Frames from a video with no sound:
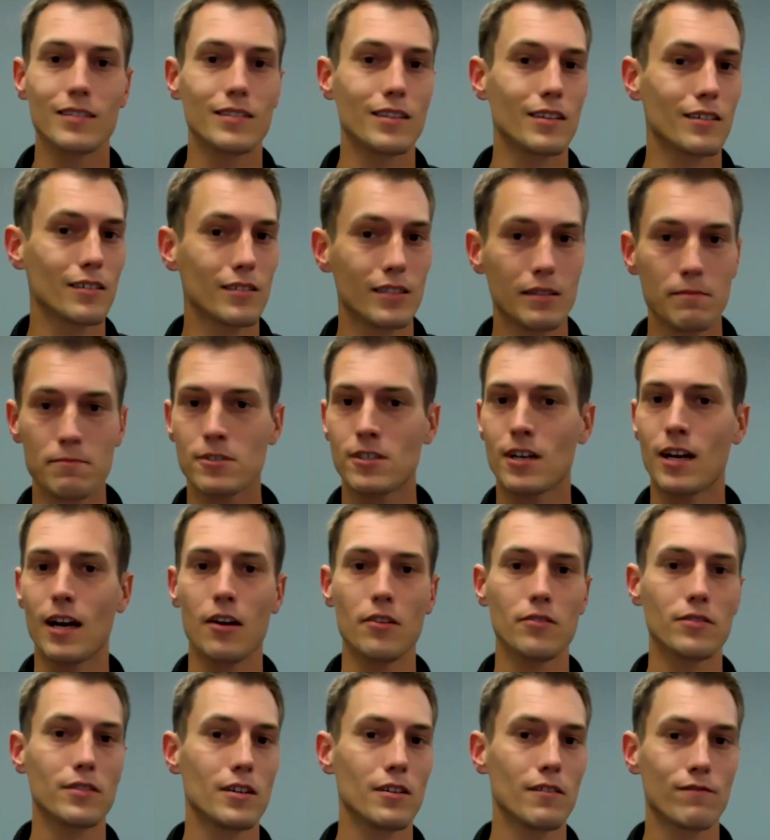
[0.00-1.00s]
and the clips are
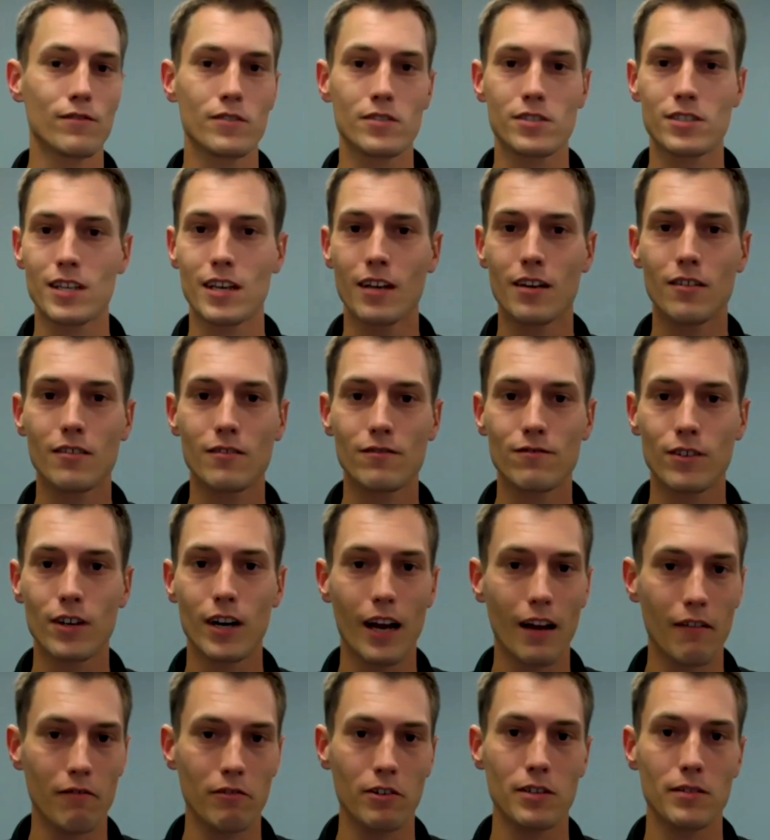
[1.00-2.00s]
out there for sale
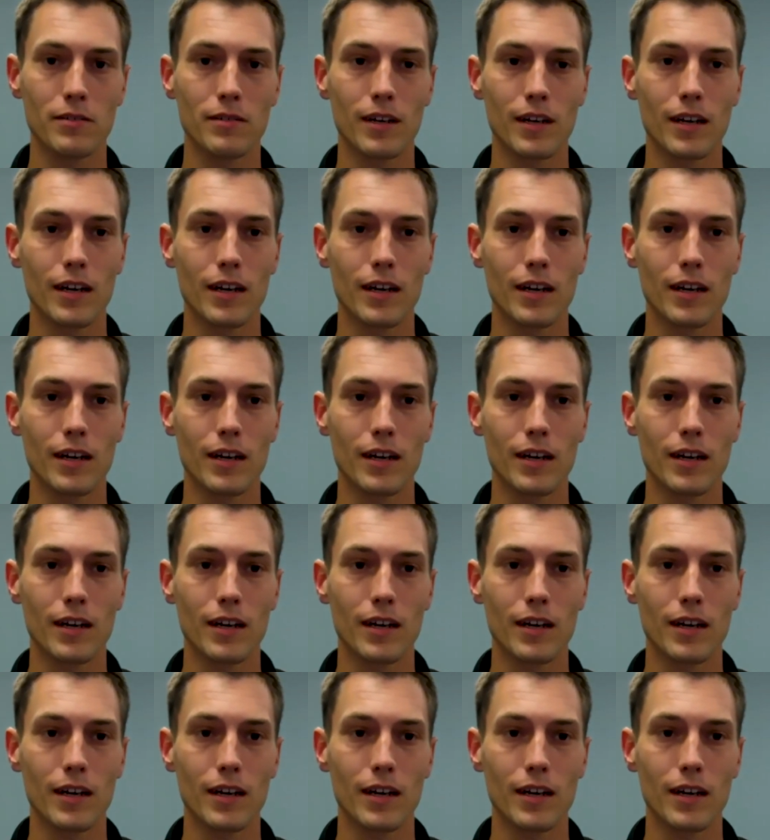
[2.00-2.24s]
forever.